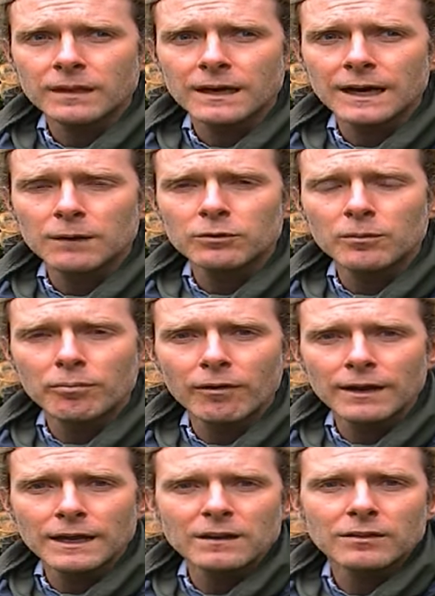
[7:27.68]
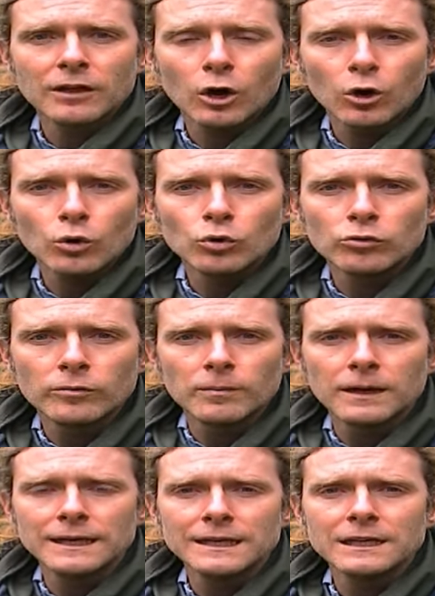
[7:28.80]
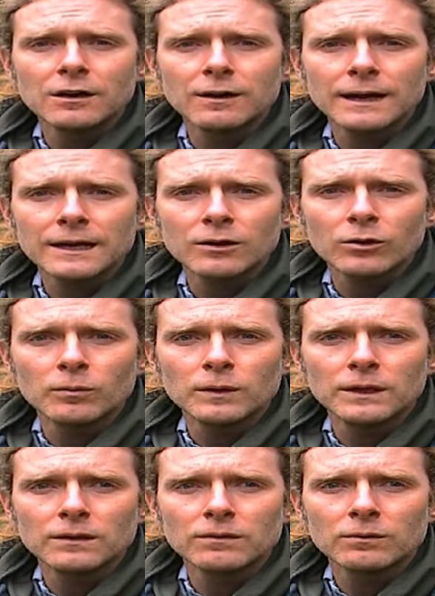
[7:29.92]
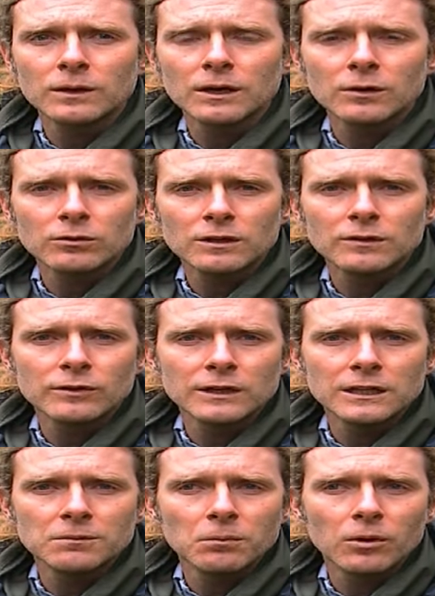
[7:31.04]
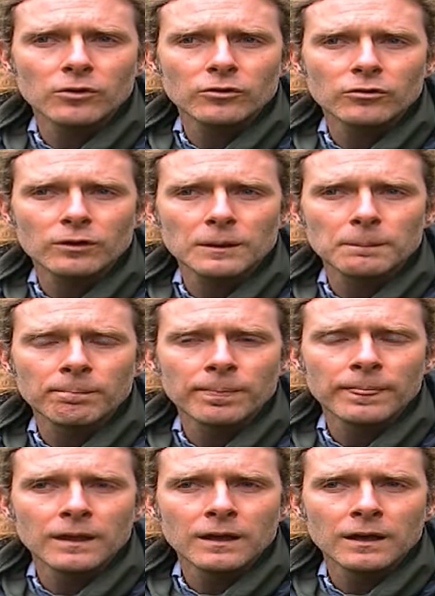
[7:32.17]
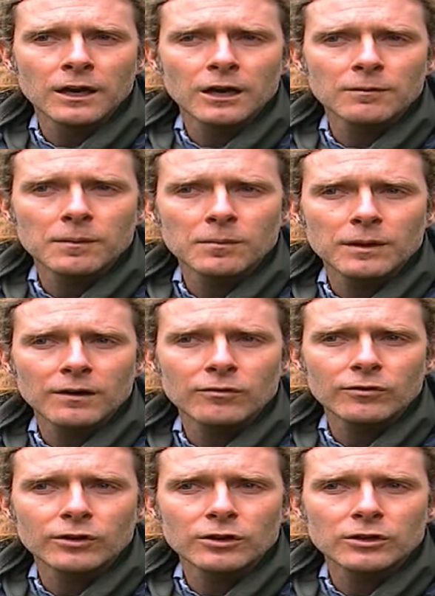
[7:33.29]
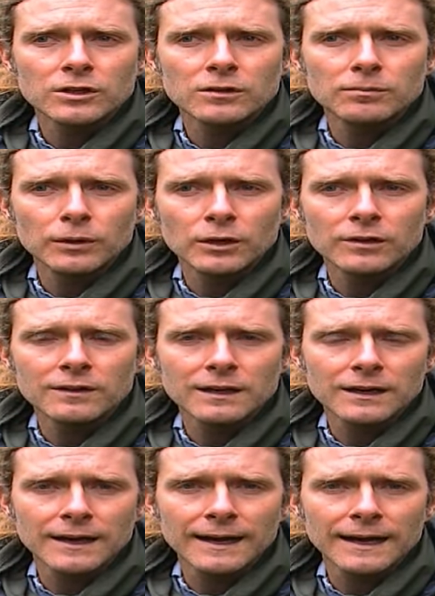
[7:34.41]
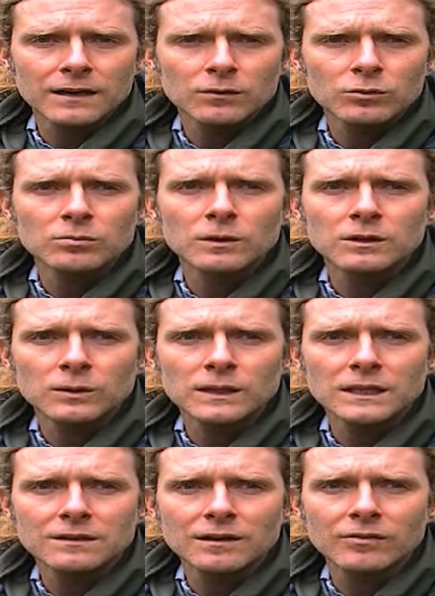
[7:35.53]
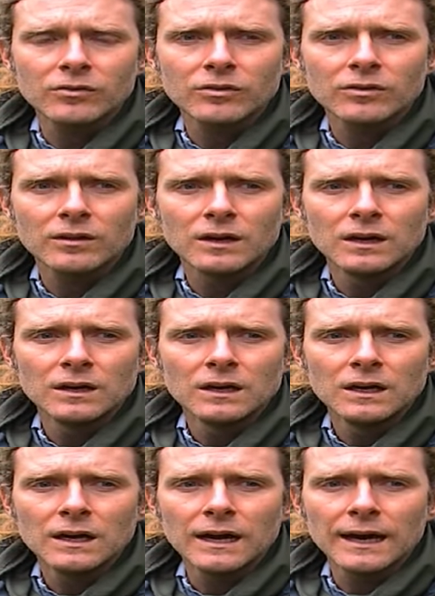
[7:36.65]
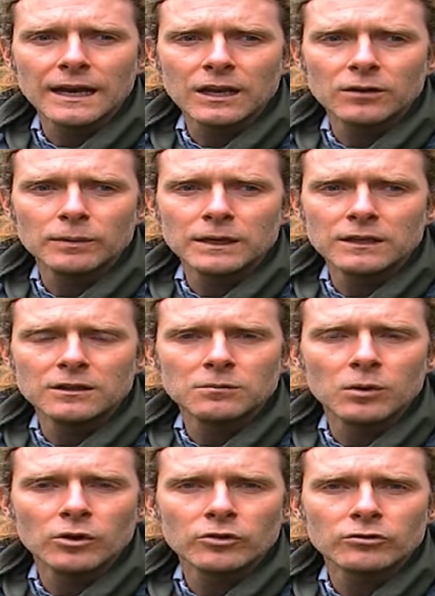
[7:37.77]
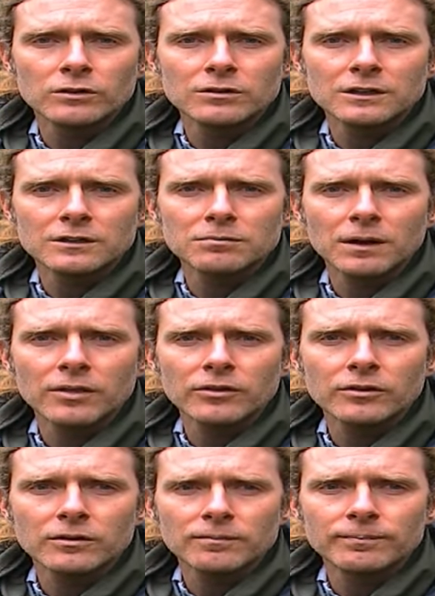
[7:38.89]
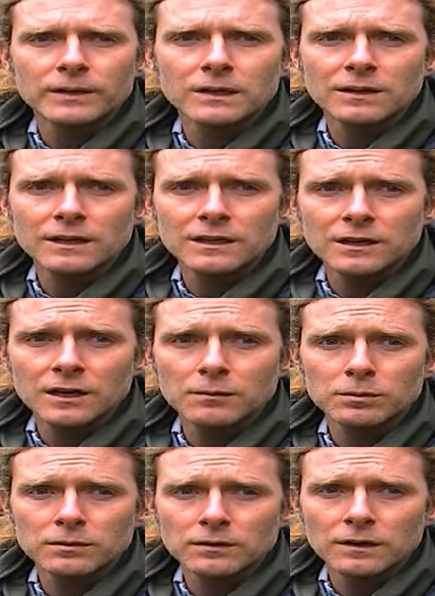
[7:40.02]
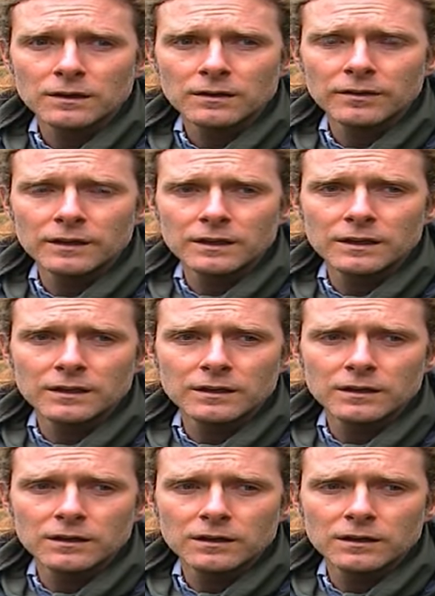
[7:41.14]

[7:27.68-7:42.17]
helped to break the hold that my ego had on me when I was living in the monastery. I remember that first birthday I had, it was my 27th, and I'd been in the monastery 6 months, and I'd taken up the